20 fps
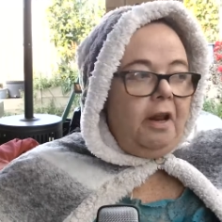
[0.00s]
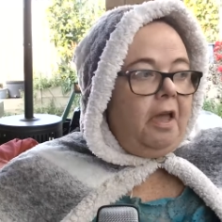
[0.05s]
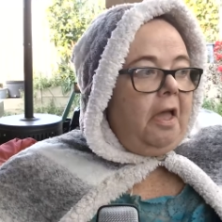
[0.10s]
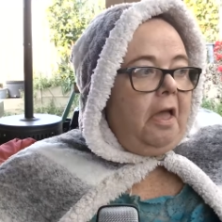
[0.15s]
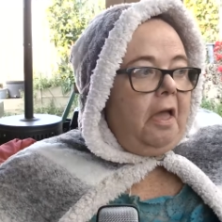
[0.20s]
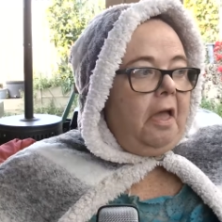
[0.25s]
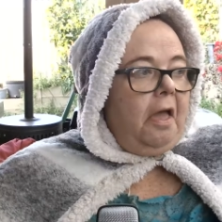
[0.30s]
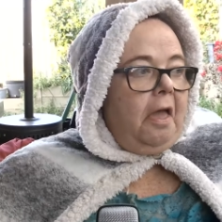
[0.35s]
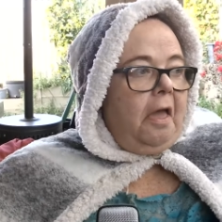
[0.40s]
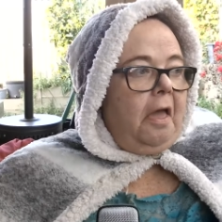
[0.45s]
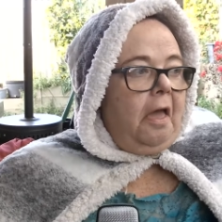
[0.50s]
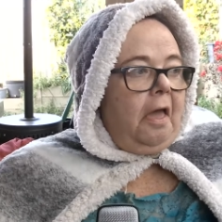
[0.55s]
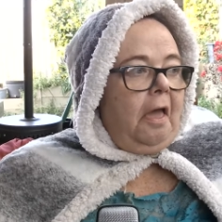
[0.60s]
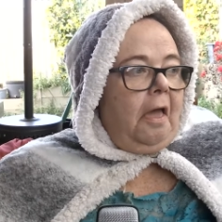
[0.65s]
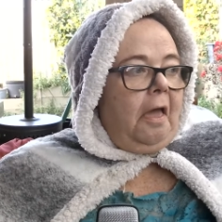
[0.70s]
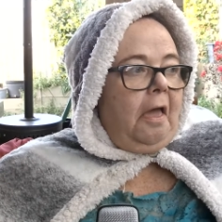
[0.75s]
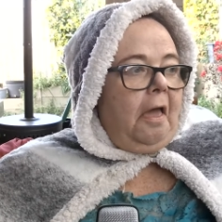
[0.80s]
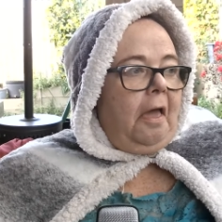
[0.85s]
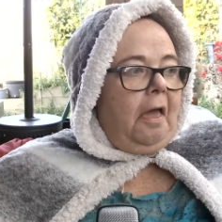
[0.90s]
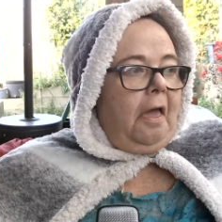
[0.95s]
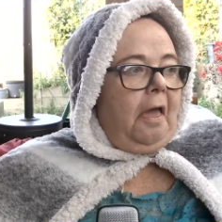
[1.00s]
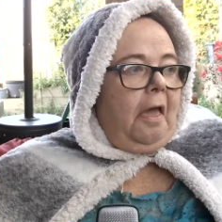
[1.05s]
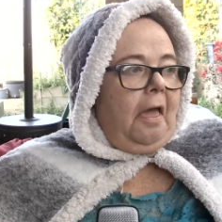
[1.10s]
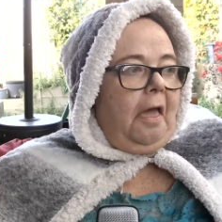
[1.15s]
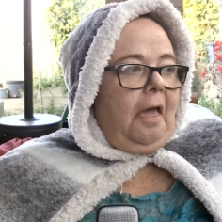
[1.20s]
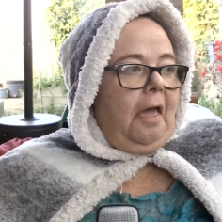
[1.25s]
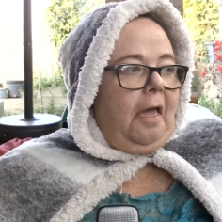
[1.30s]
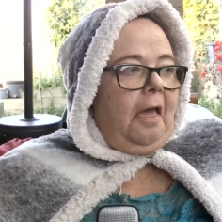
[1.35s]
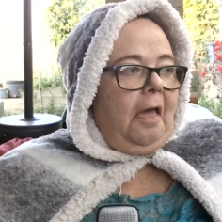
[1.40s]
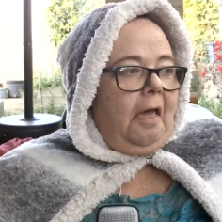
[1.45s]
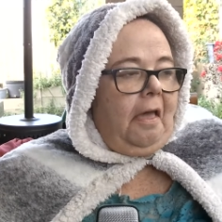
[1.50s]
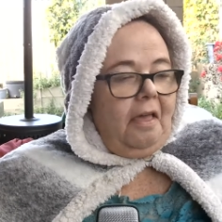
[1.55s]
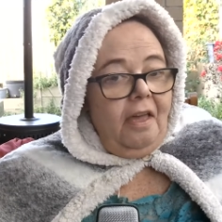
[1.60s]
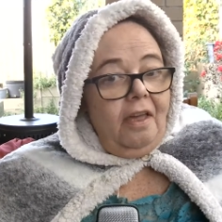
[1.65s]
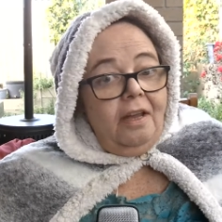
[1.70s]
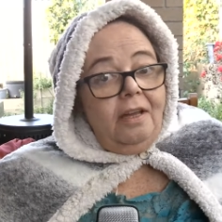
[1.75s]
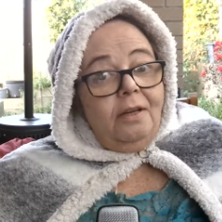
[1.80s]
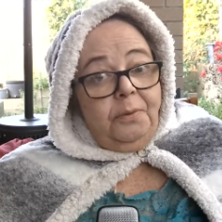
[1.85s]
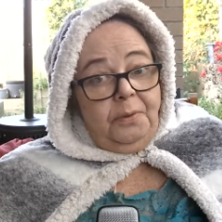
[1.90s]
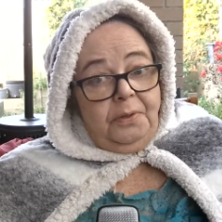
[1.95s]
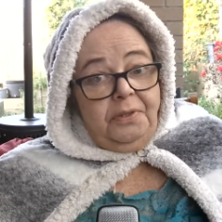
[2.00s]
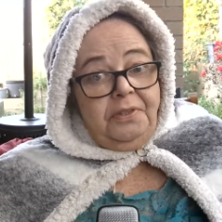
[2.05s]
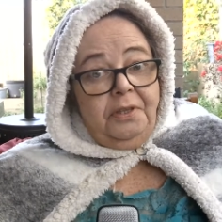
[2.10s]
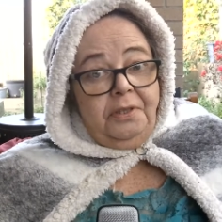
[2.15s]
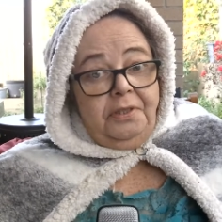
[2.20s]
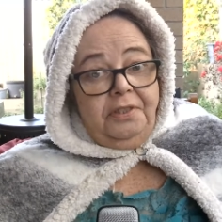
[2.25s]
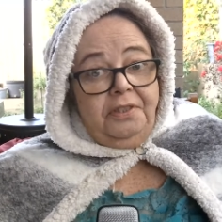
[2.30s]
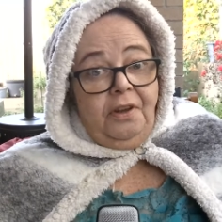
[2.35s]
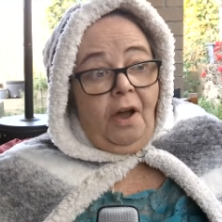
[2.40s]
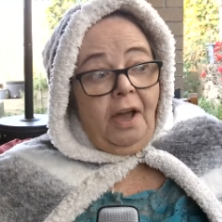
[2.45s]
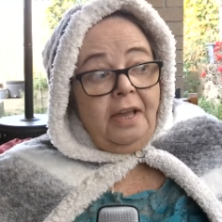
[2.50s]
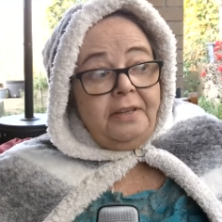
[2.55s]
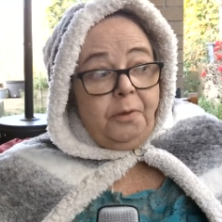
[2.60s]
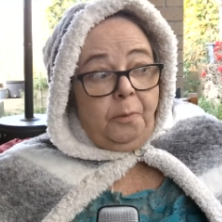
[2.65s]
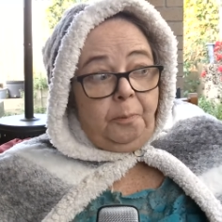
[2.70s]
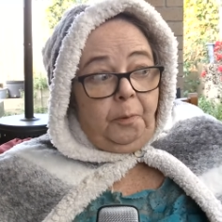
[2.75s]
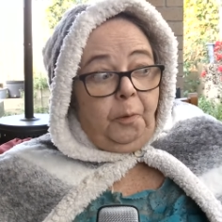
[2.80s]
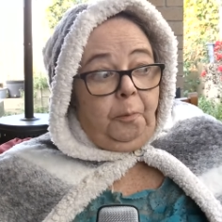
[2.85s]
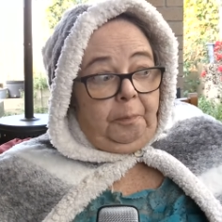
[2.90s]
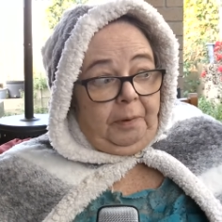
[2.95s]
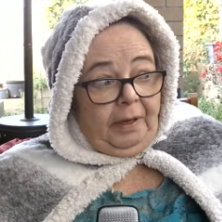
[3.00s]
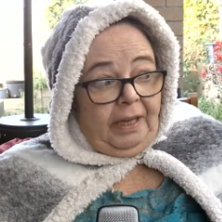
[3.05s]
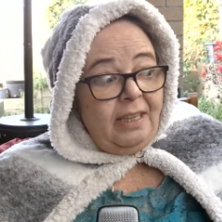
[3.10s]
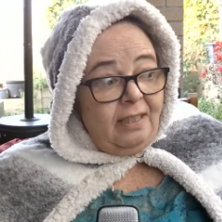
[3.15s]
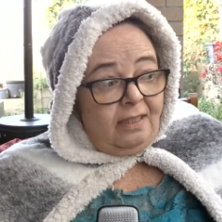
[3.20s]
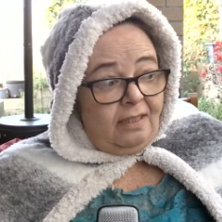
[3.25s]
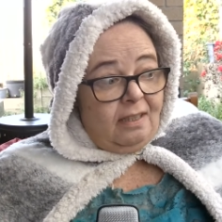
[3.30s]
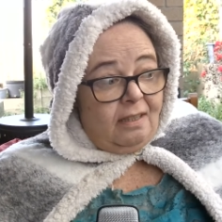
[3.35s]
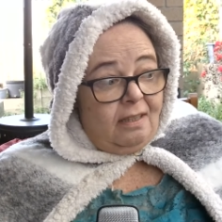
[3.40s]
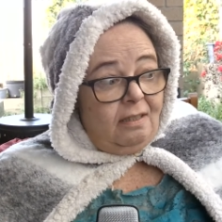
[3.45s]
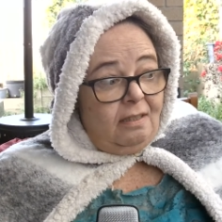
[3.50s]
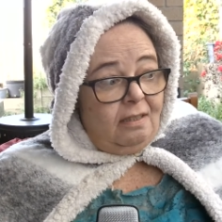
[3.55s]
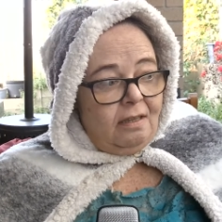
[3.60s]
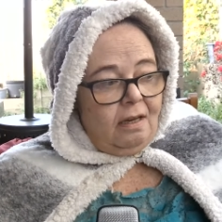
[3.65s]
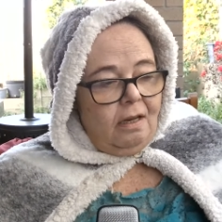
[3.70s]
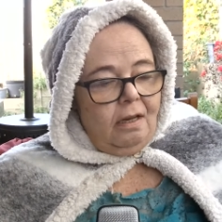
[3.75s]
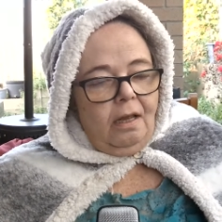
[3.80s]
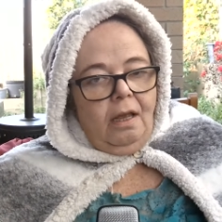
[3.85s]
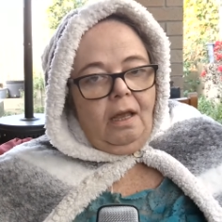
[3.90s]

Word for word: it was sizable pieces.